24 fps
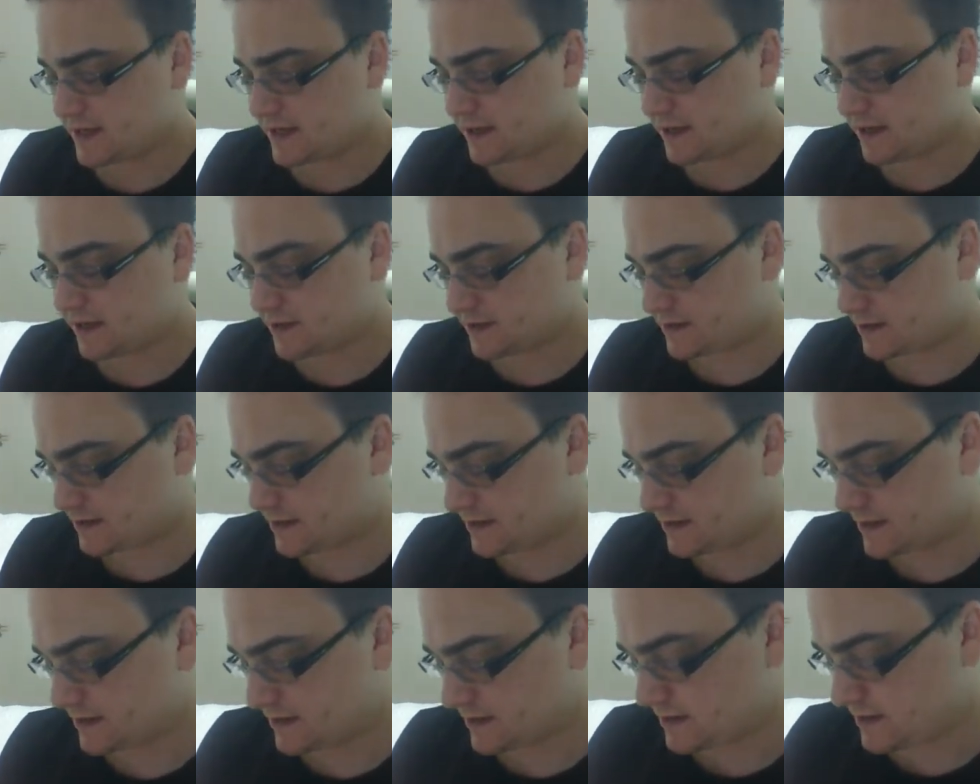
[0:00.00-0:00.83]
uh,
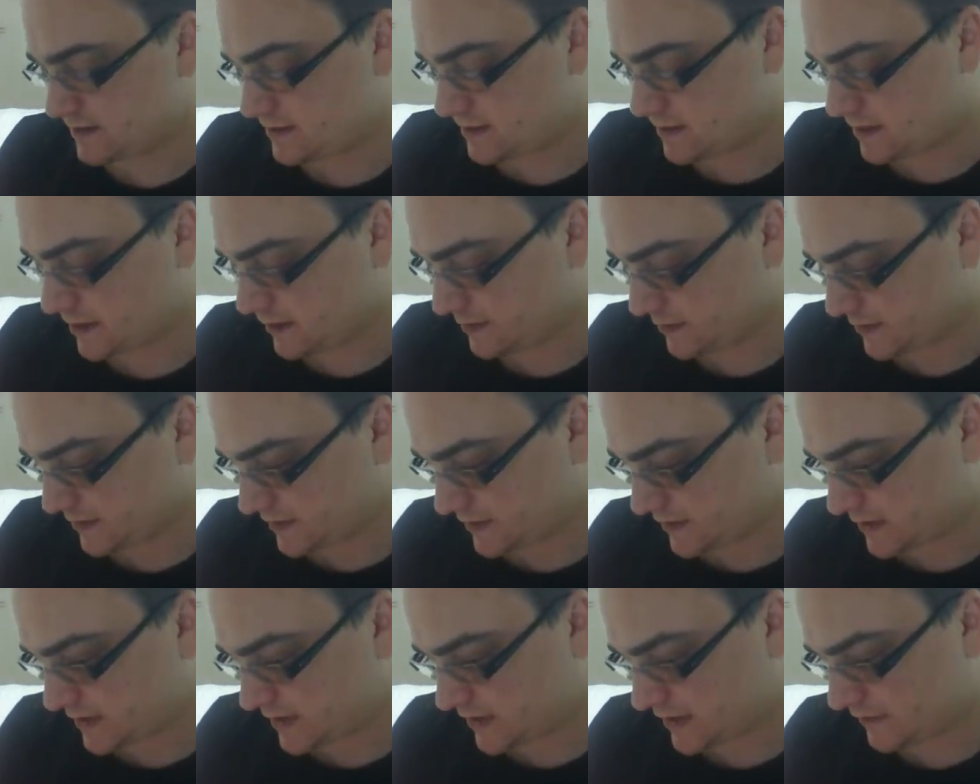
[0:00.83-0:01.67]

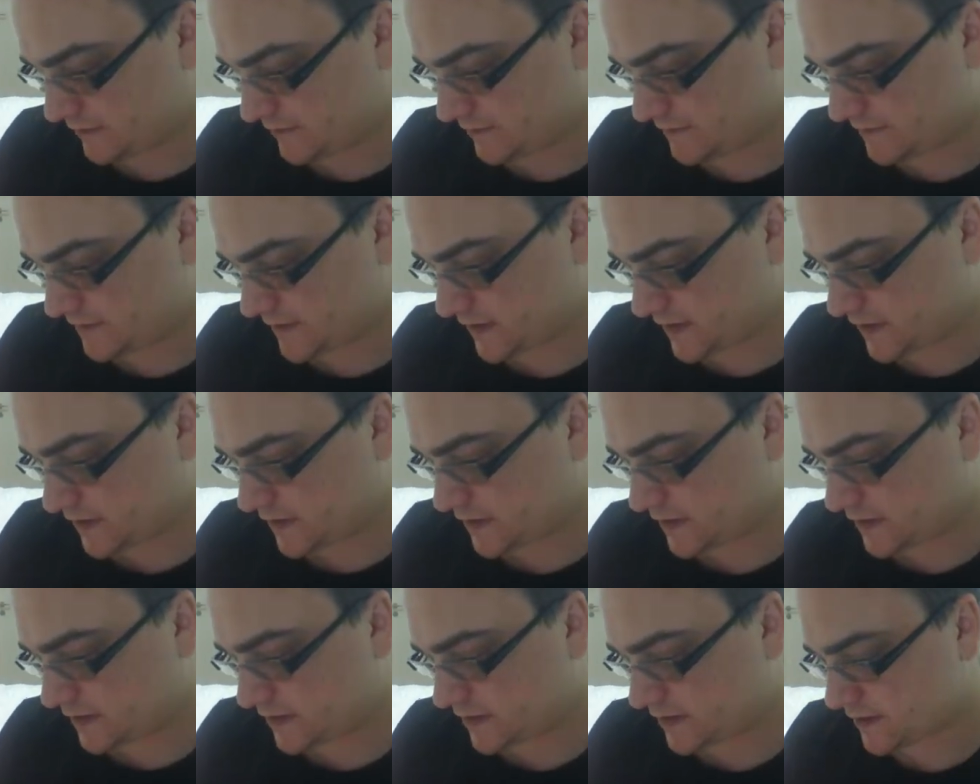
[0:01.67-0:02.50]
talking about the life
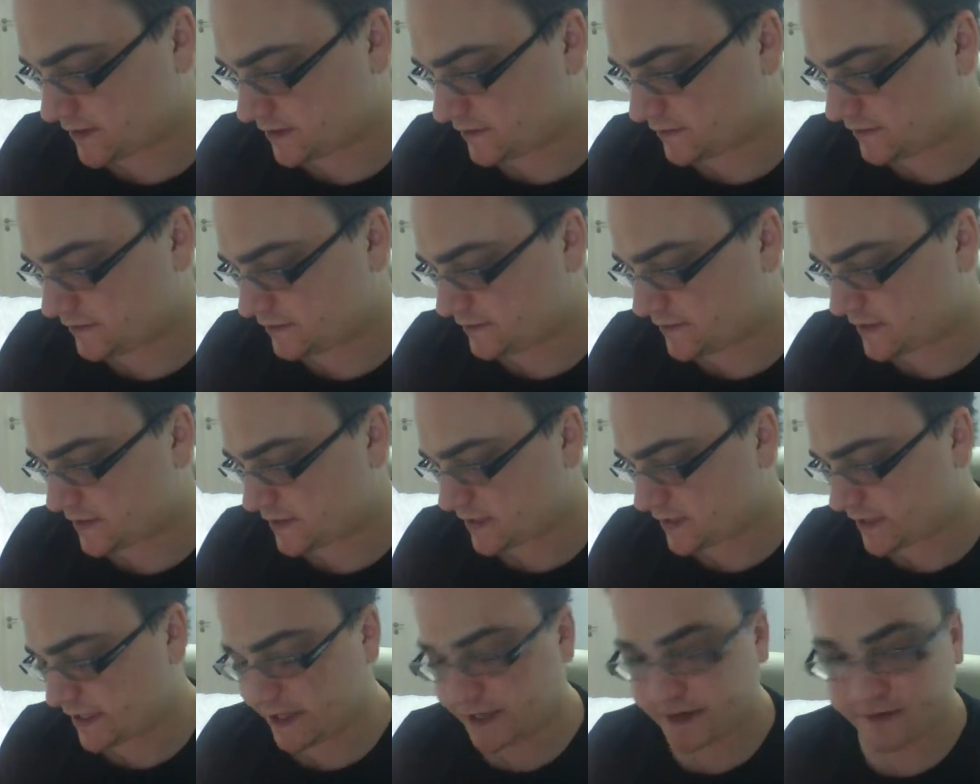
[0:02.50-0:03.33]

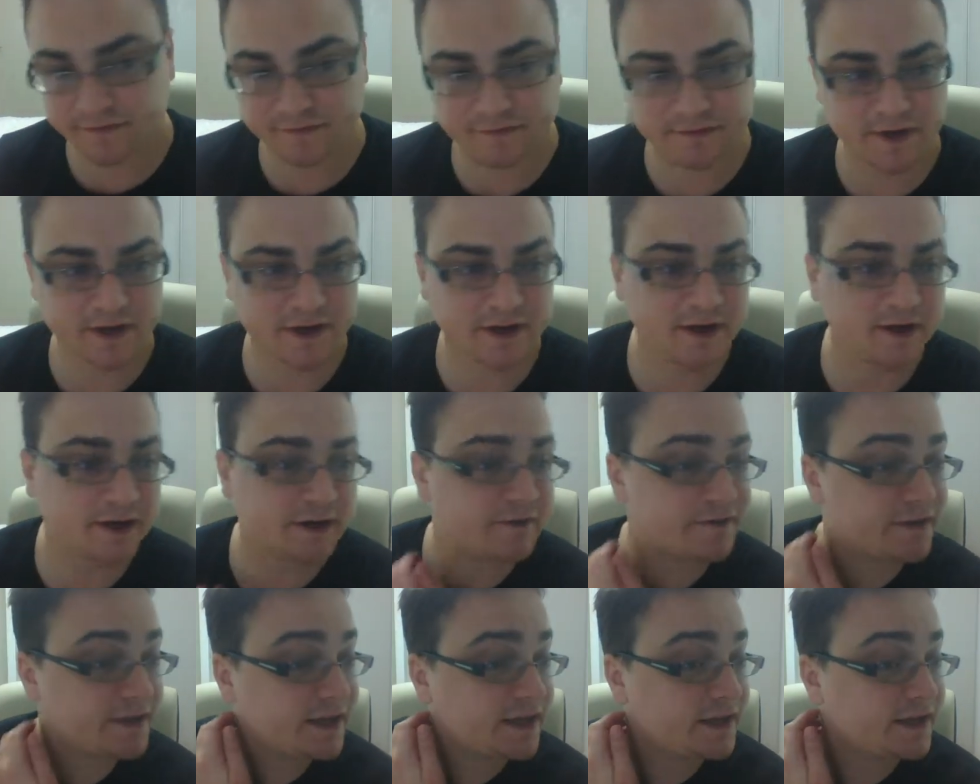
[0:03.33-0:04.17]
of Fred
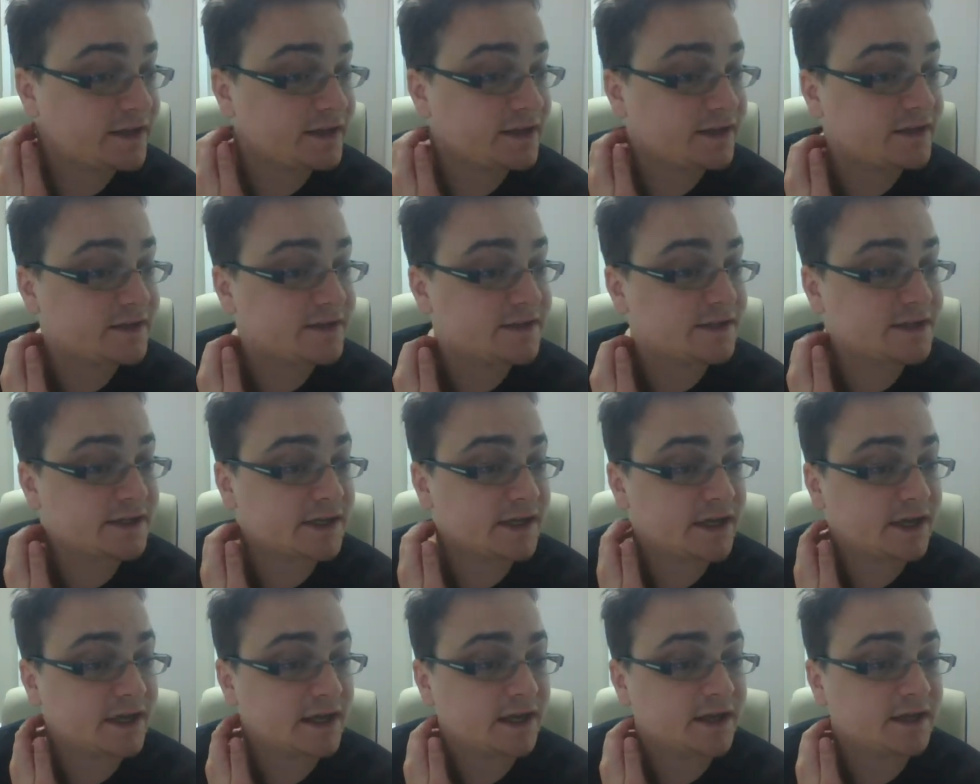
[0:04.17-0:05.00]
Harvey
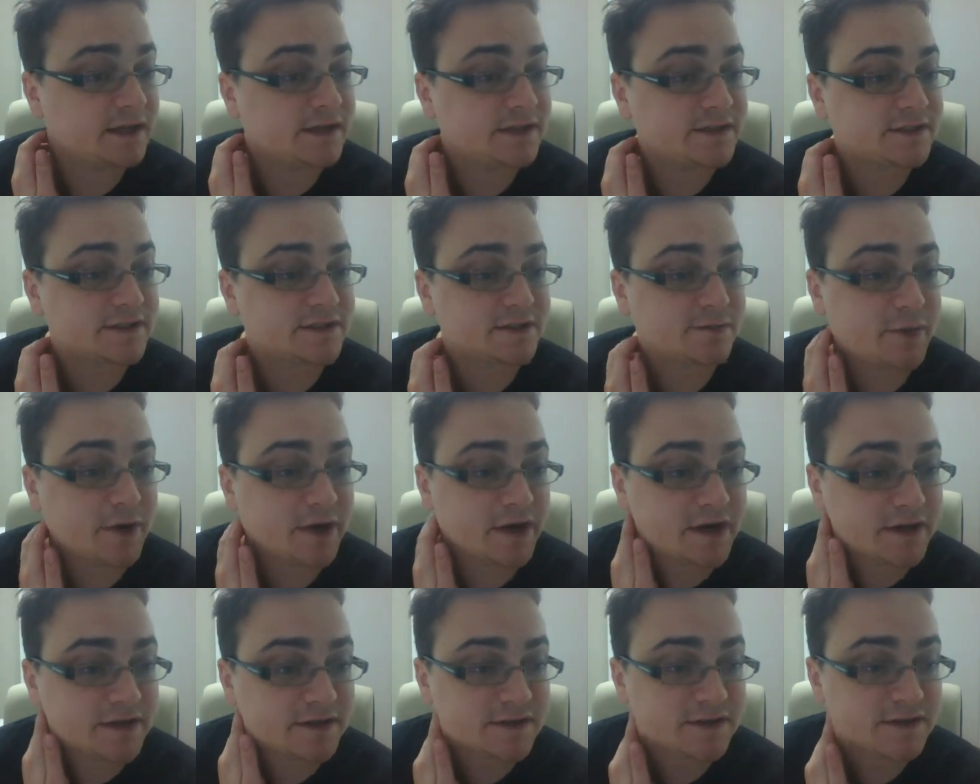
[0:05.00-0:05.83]
and his
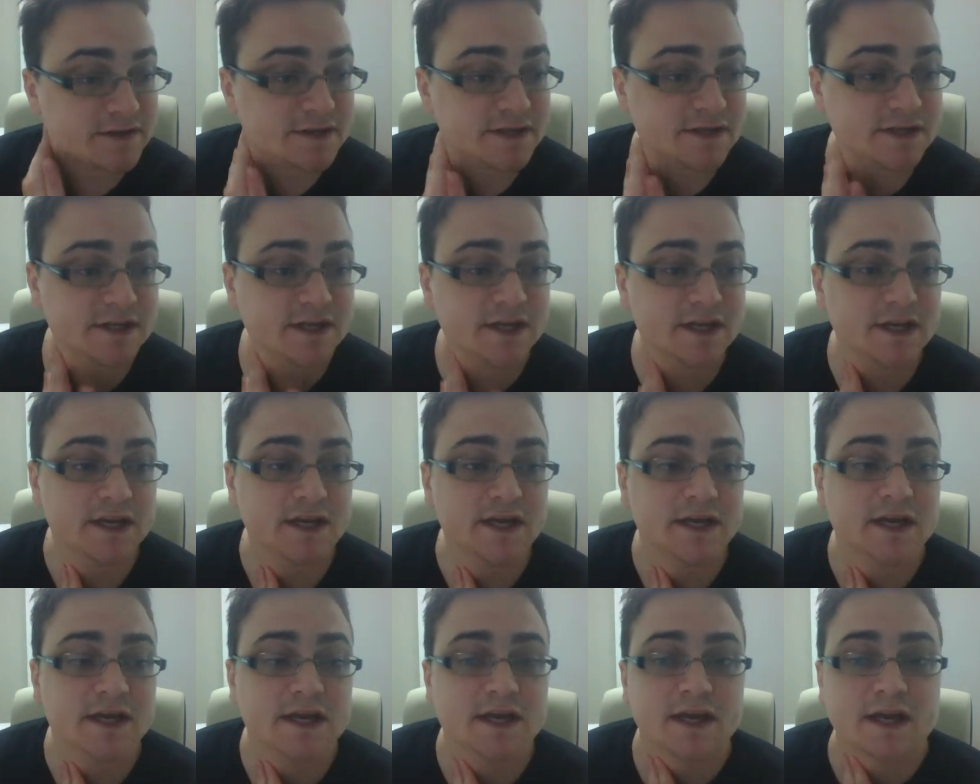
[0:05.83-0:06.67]
experiences,
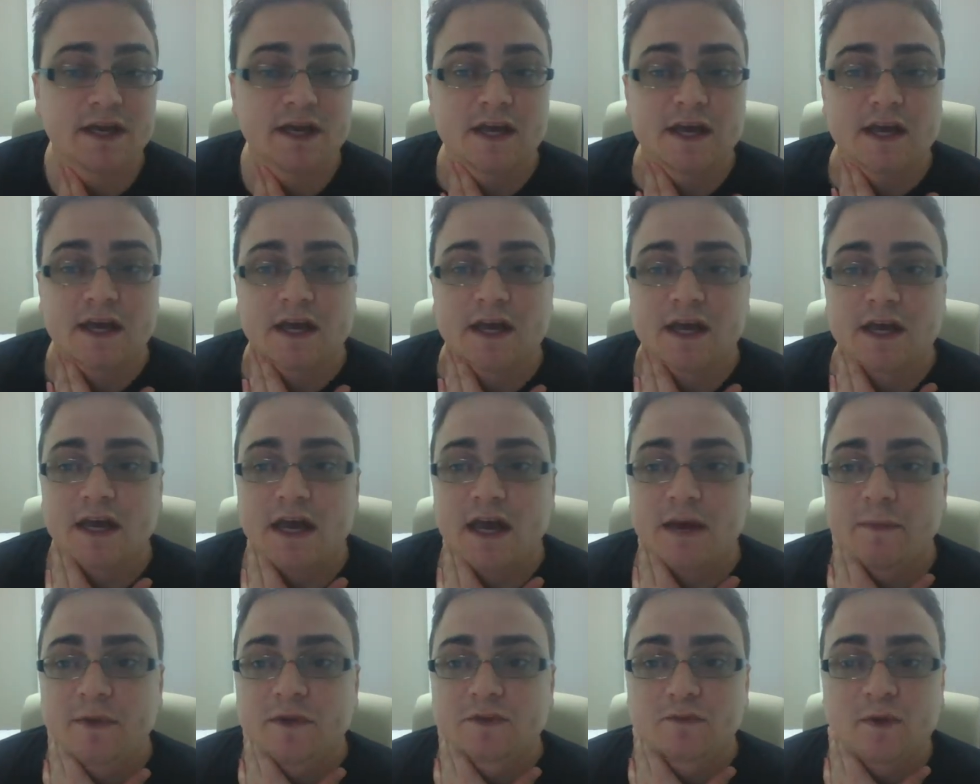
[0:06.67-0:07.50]

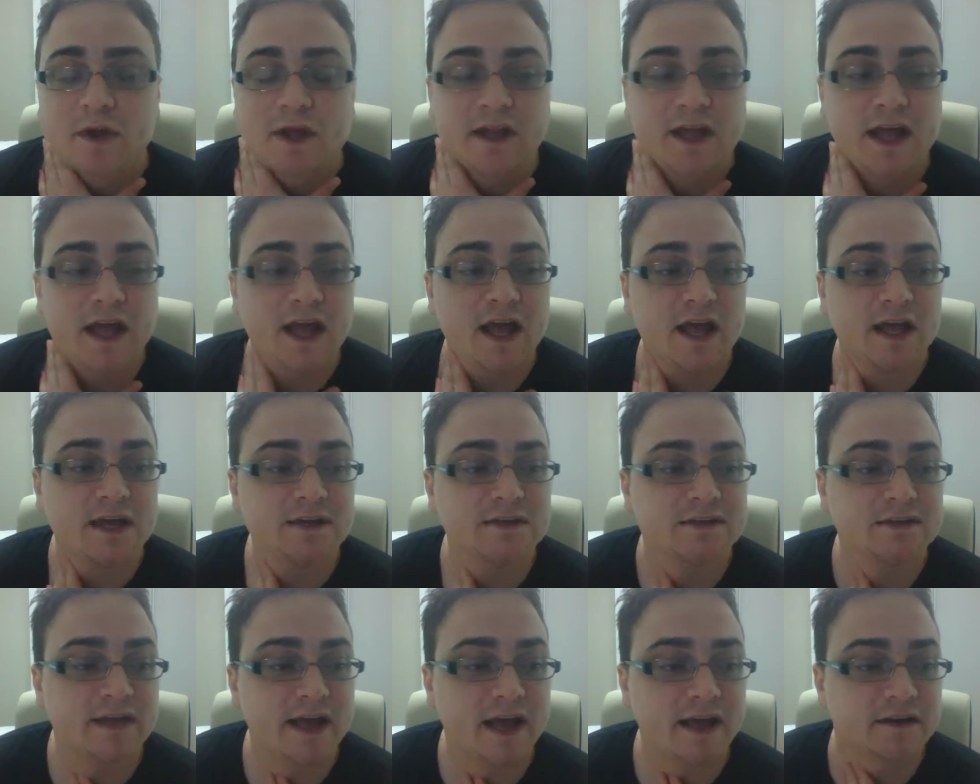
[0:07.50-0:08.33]
as well
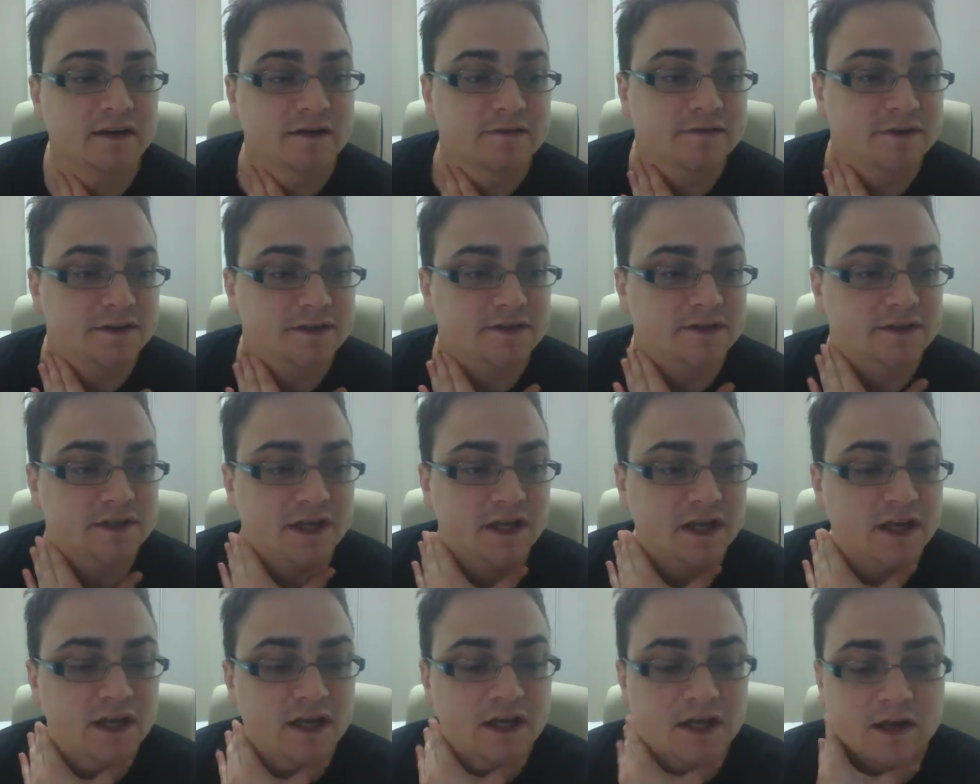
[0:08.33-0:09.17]
as that of
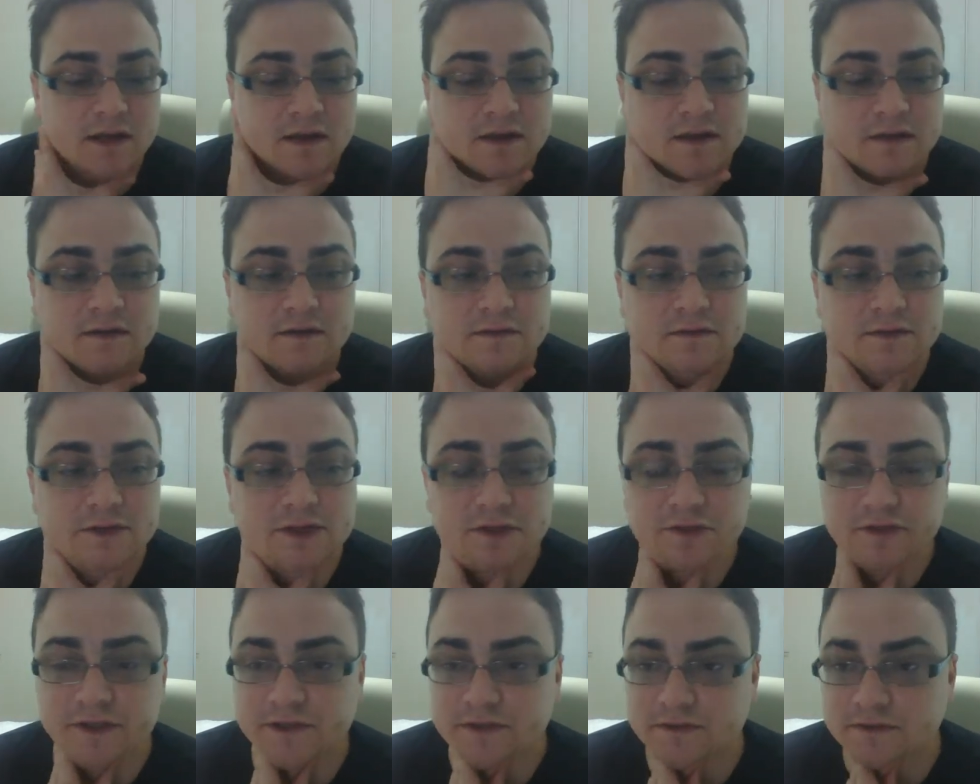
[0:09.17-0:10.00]
his
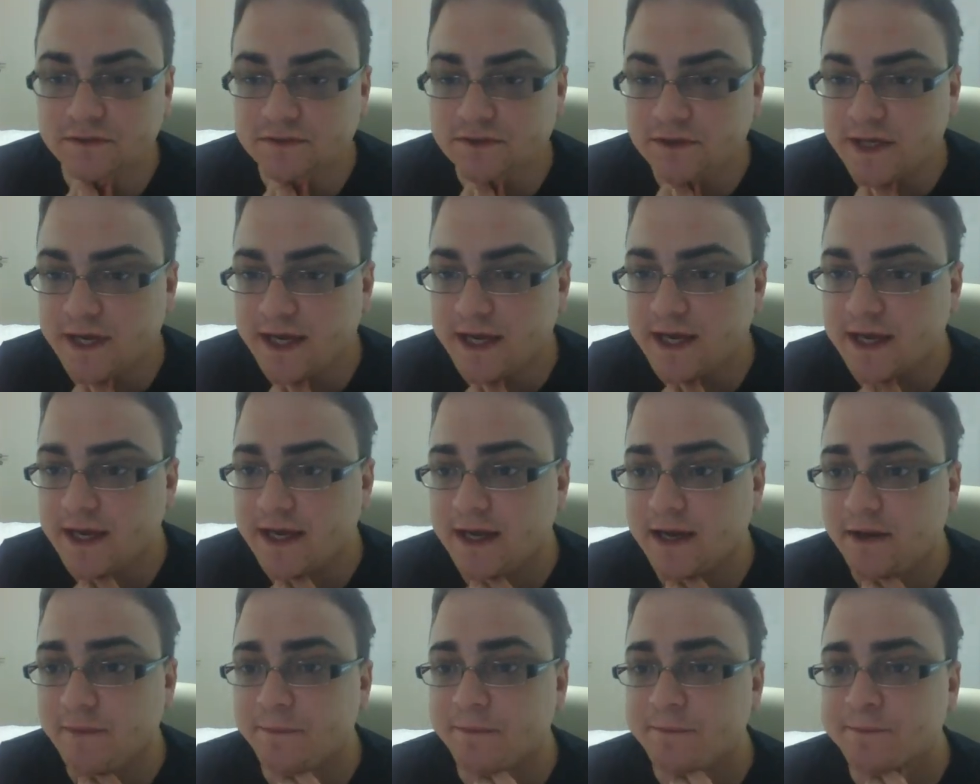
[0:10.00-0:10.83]
children.
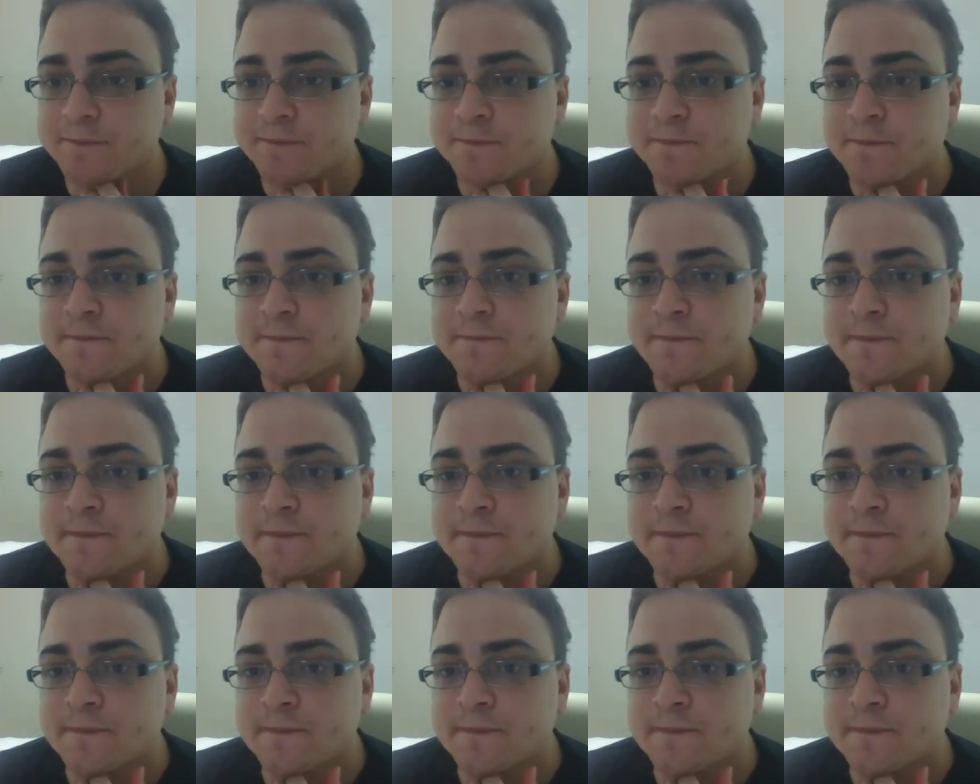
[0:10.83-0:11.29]
Not